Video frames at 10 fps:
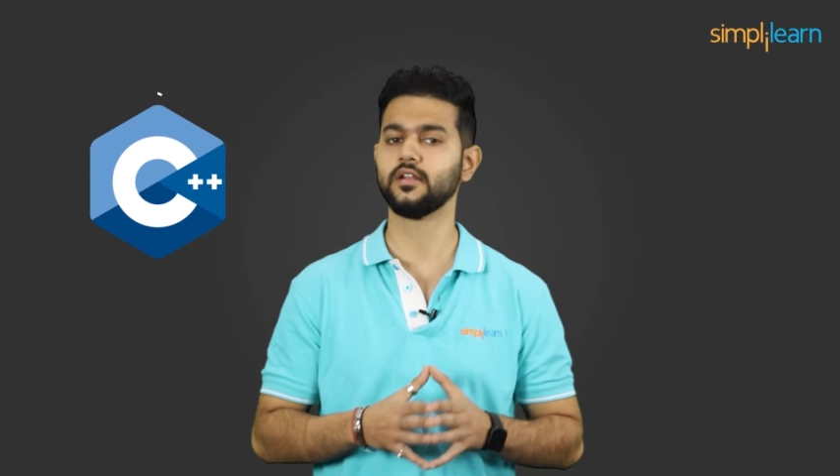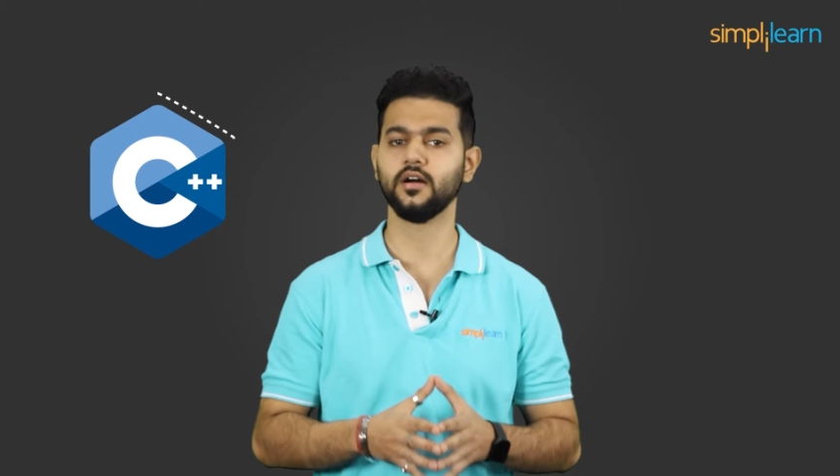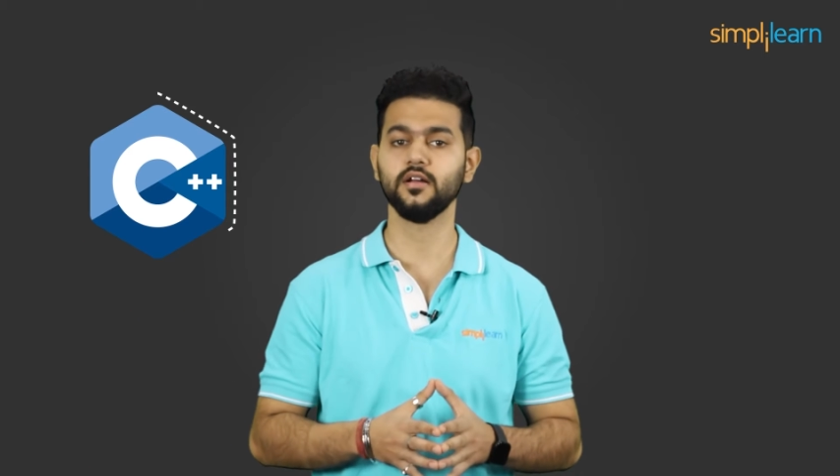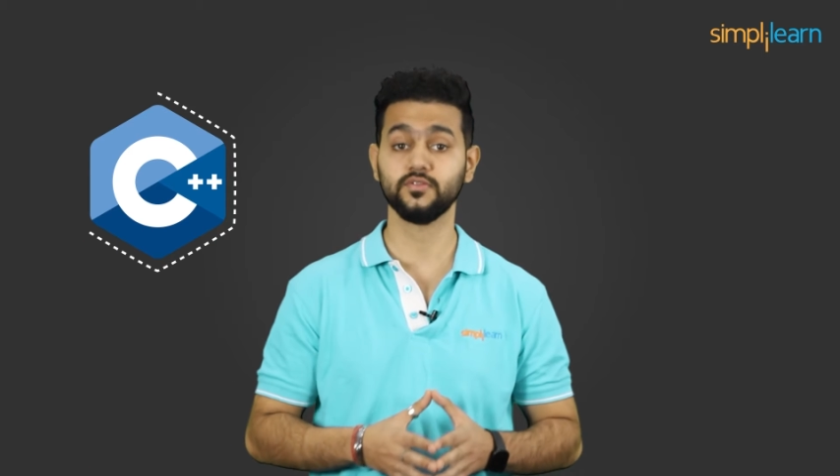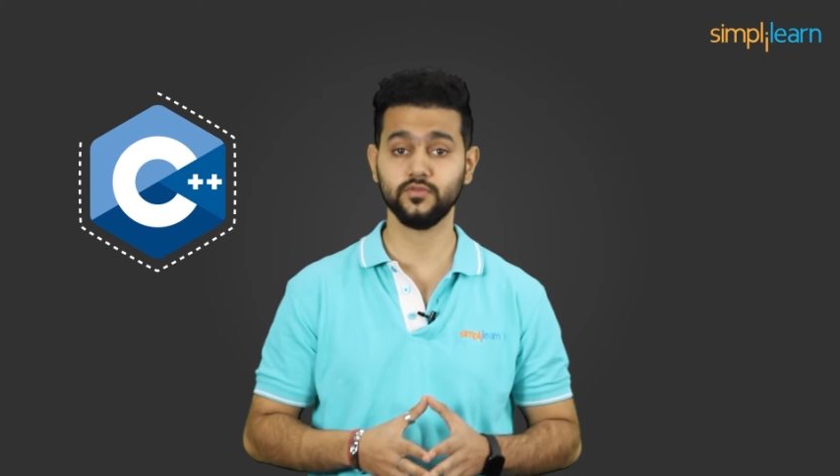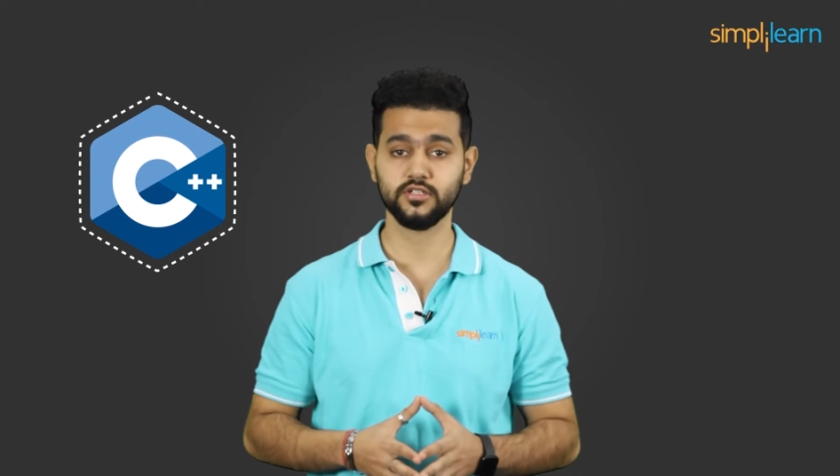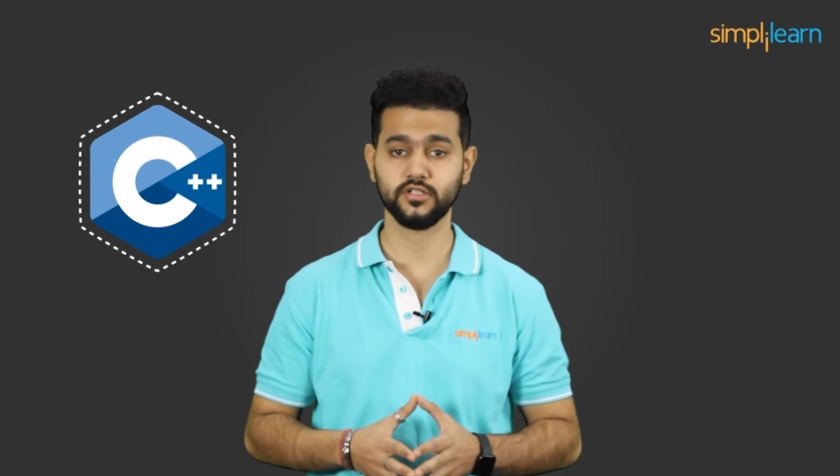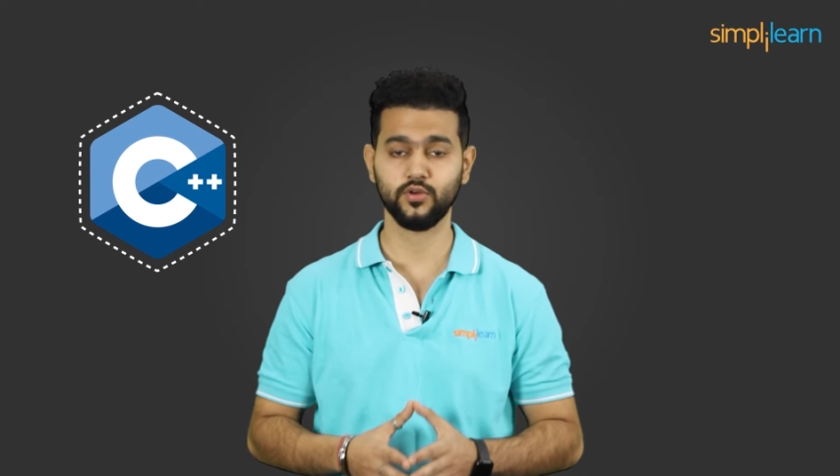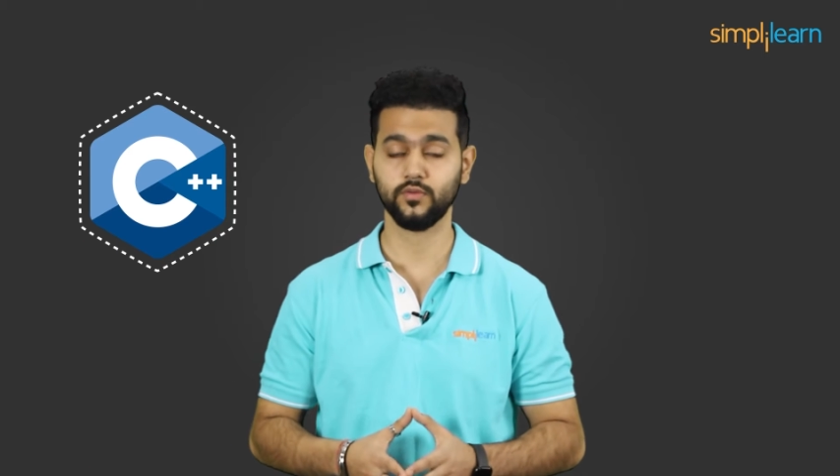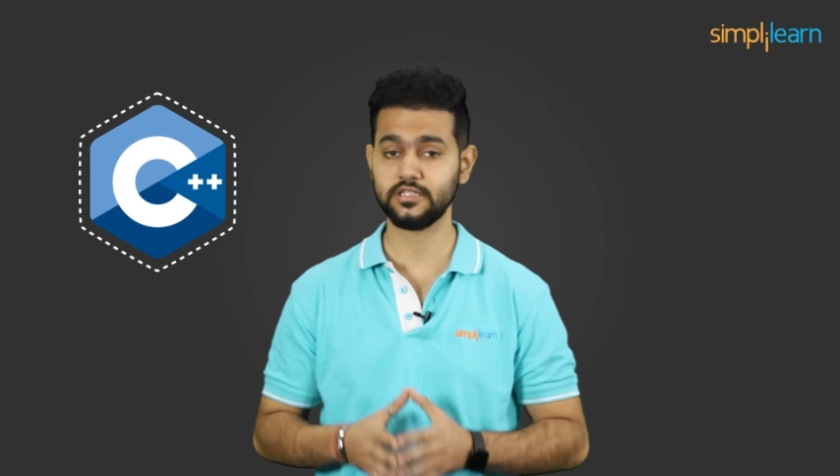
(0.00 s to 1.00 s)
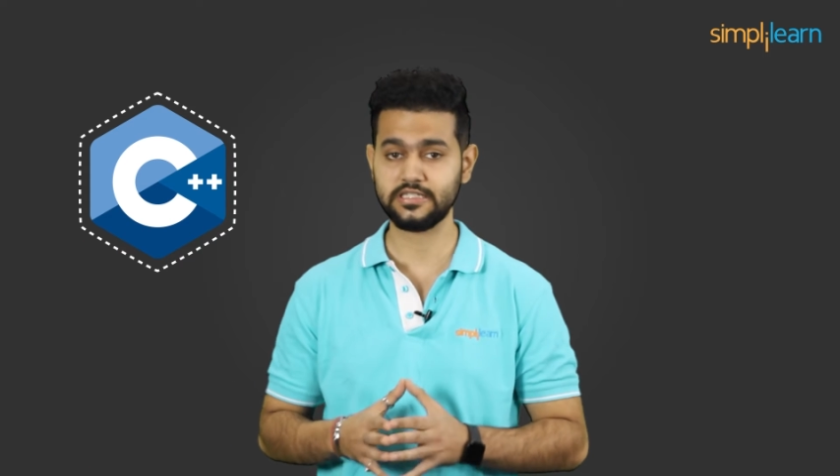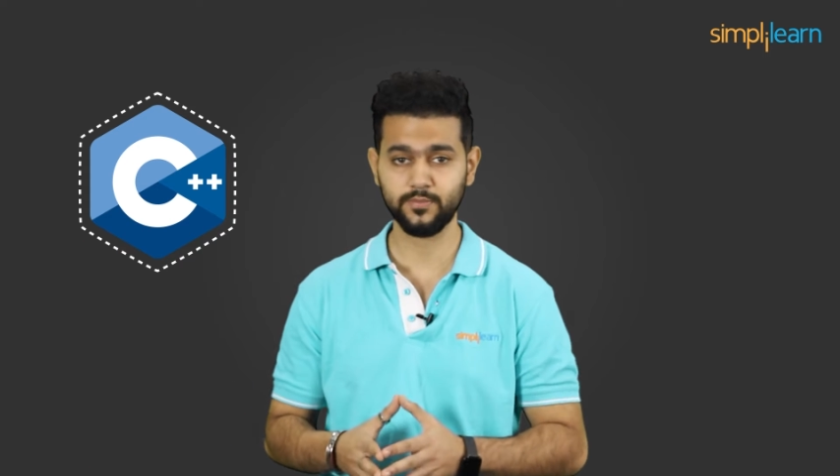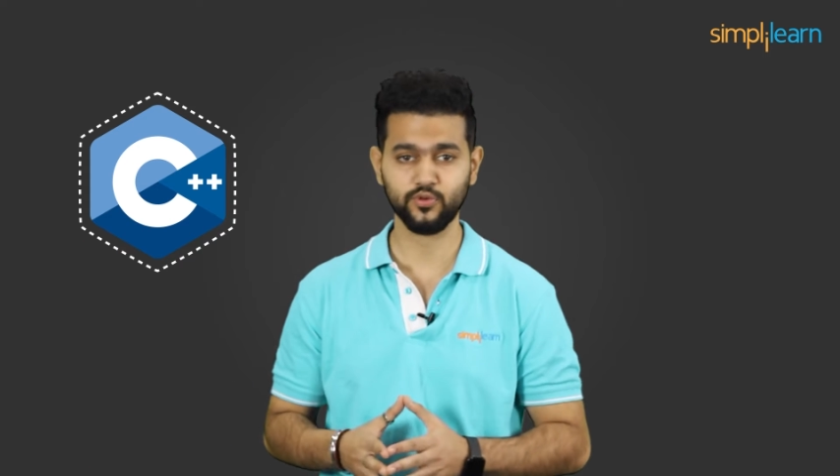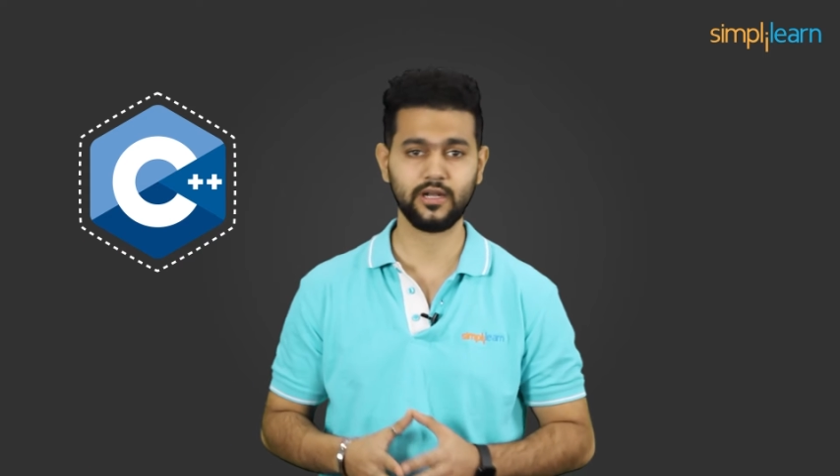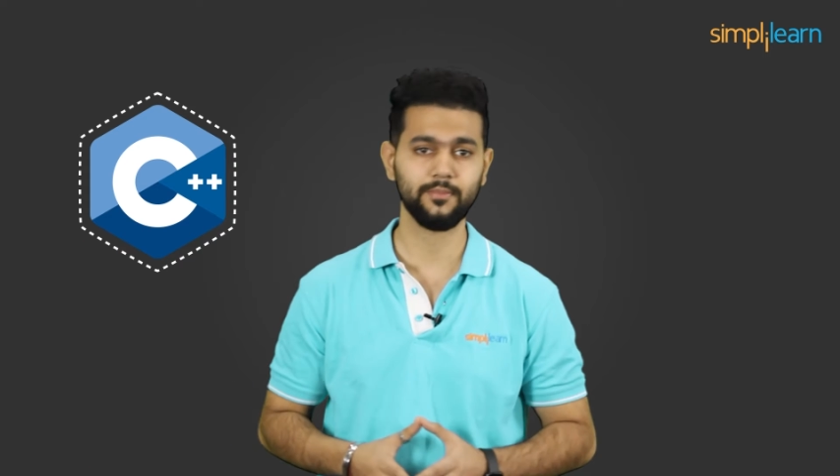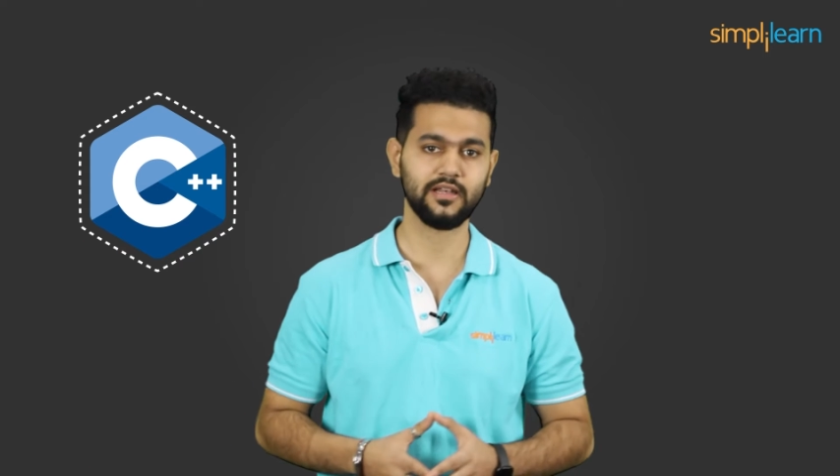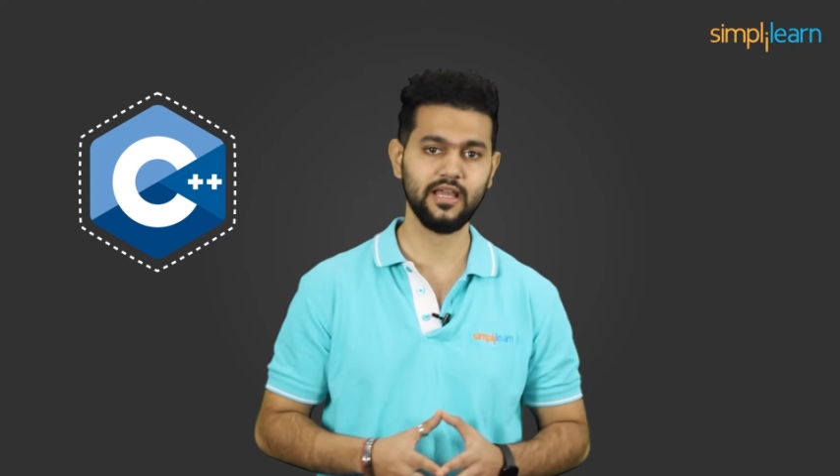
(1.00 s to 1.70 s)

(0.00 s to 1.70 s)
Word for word: enhanced version of the C programming